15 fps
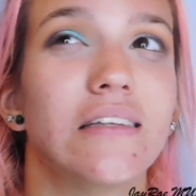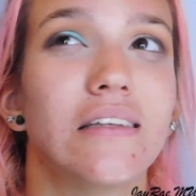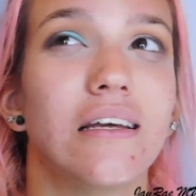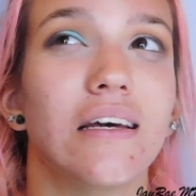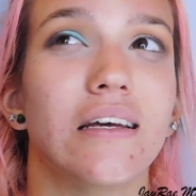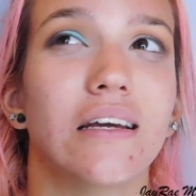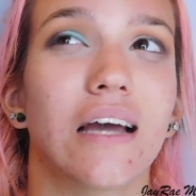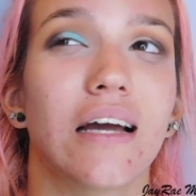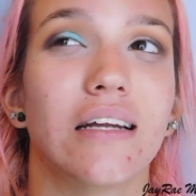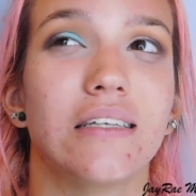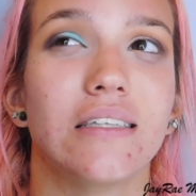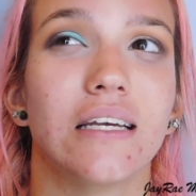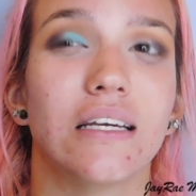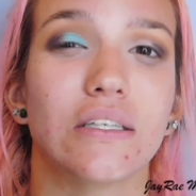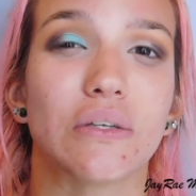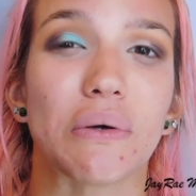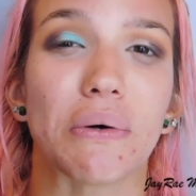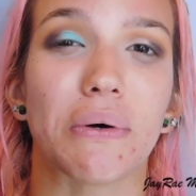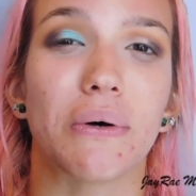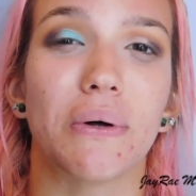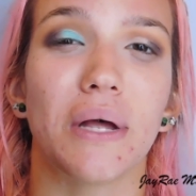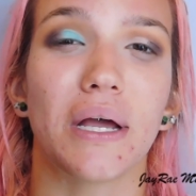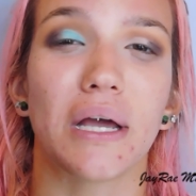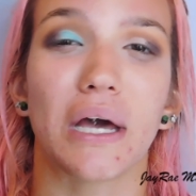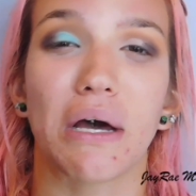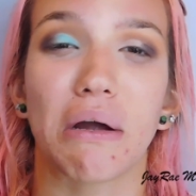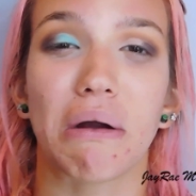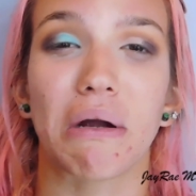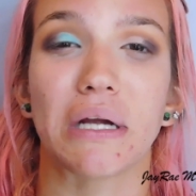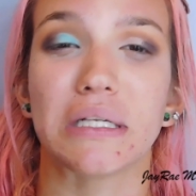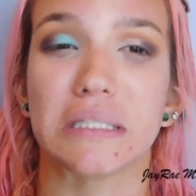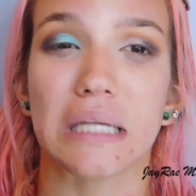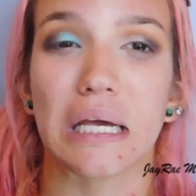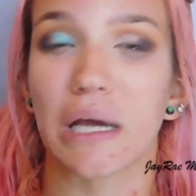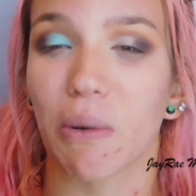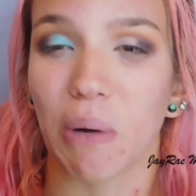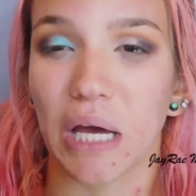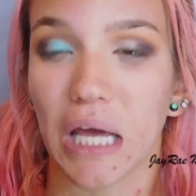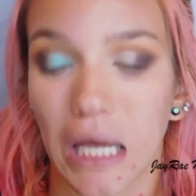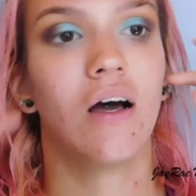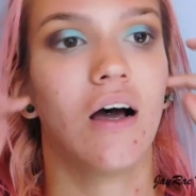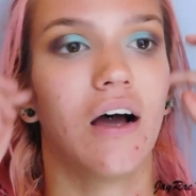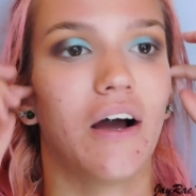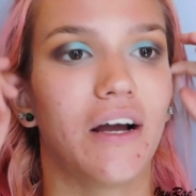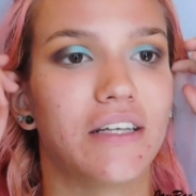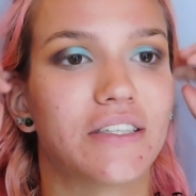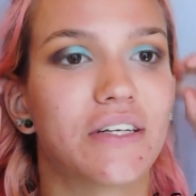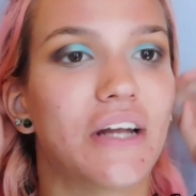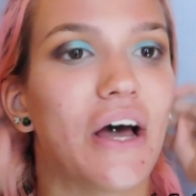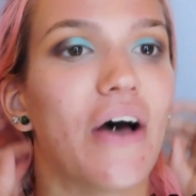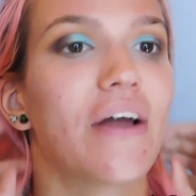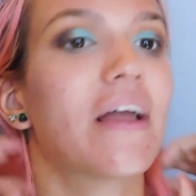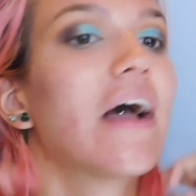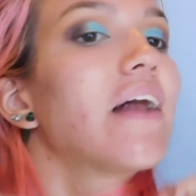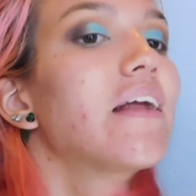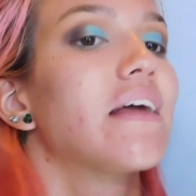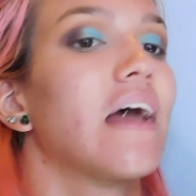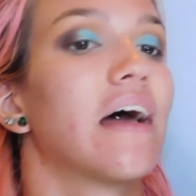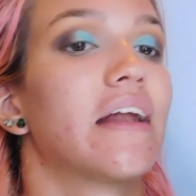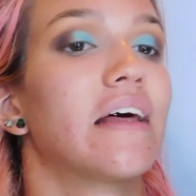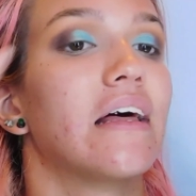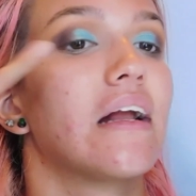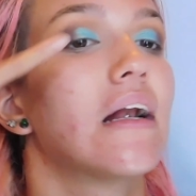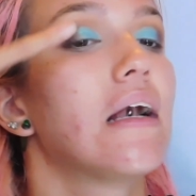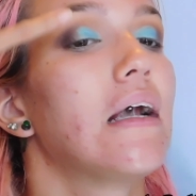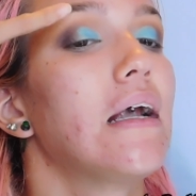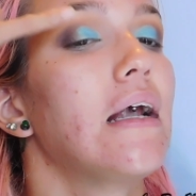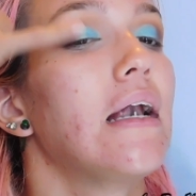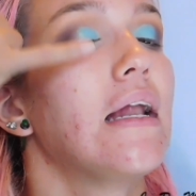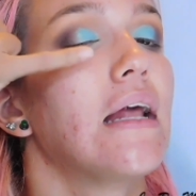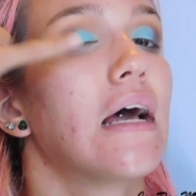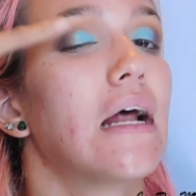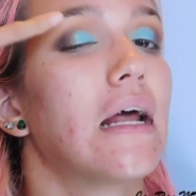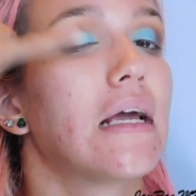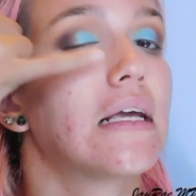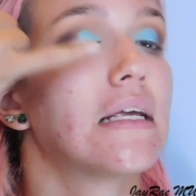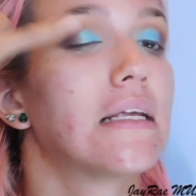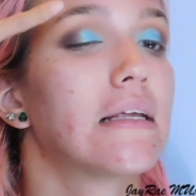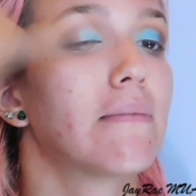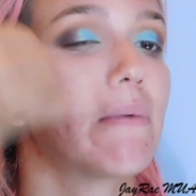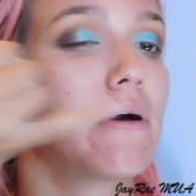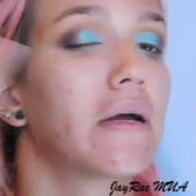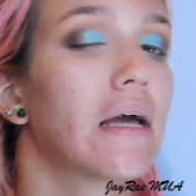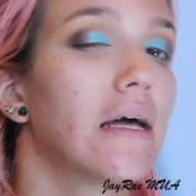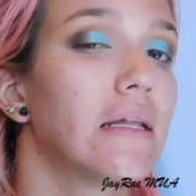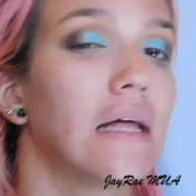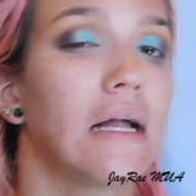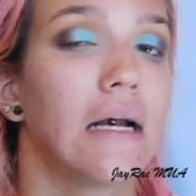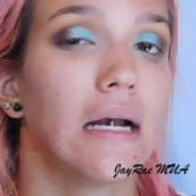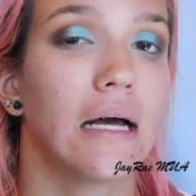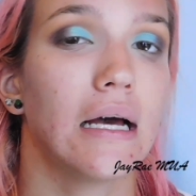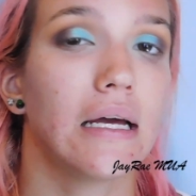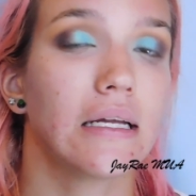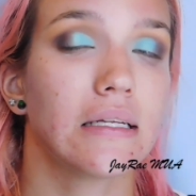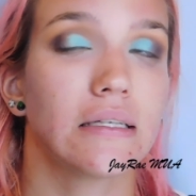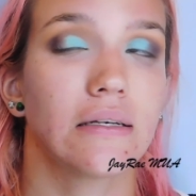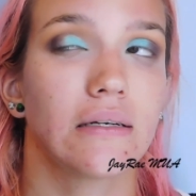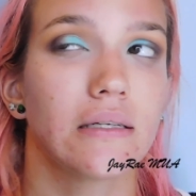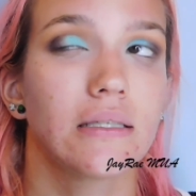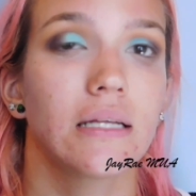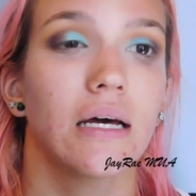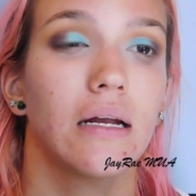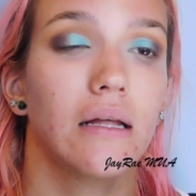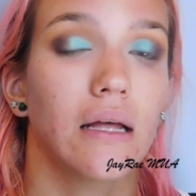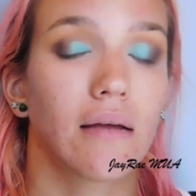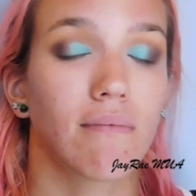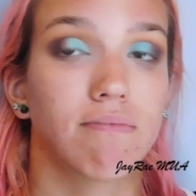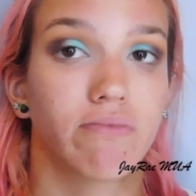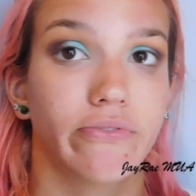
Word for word: it, it kind of takes the whole like cut crease thing away. Alright, so now I kind of gotta uh, smoke out that line so it's not all like